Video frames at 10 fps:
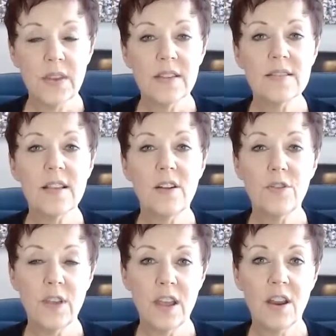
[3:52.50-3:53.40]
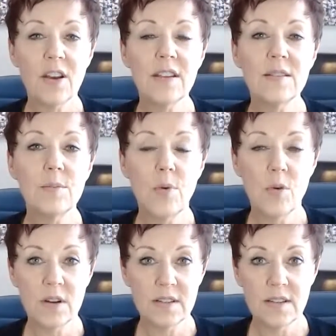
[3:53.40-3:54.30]
Self-care is
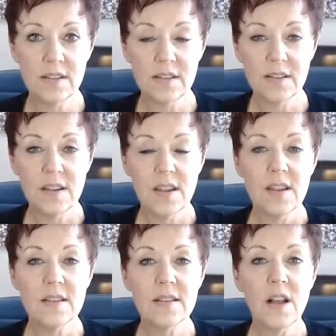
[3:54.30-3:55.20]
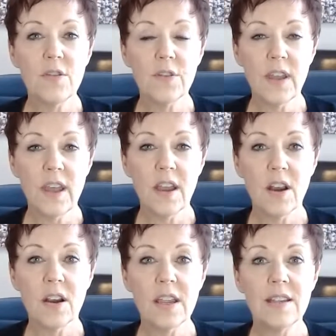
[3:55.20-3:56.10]
important.
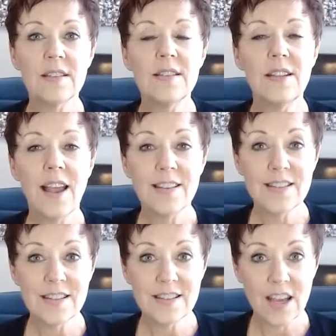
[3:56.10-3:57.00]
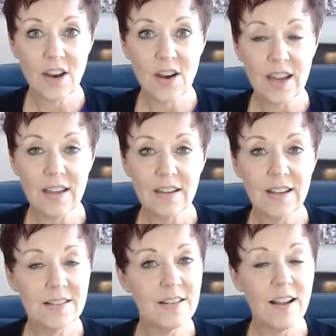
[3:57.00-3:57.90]
Self-care is necessary.
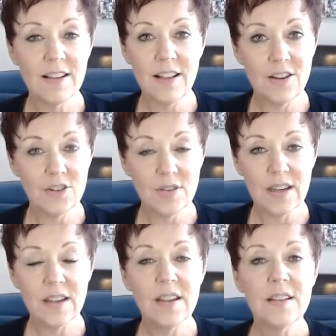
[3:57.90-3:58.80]
It's not a luxury.